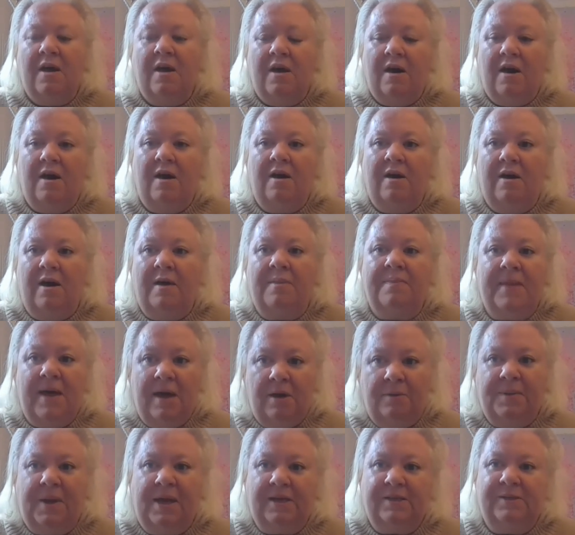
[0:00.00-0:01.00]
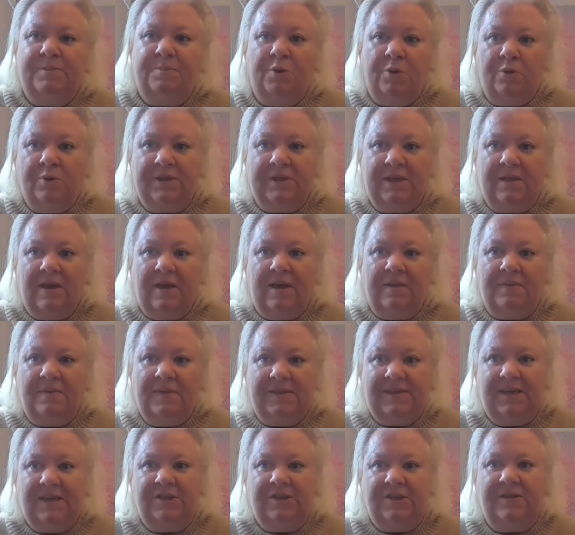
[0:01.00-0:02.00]
and they'll be explored in the
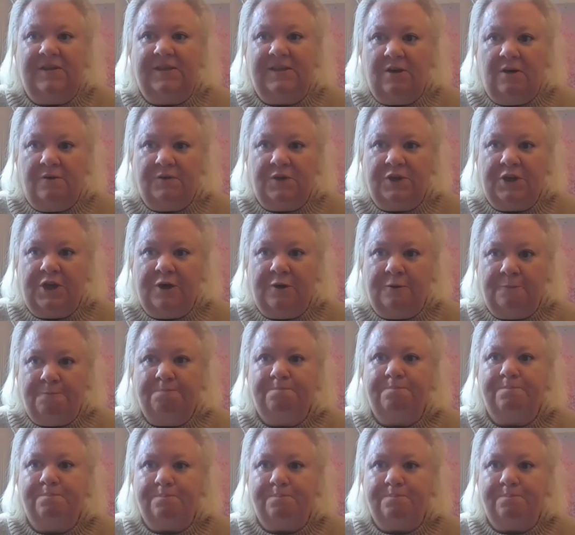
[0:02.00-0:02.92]
session this afternoon.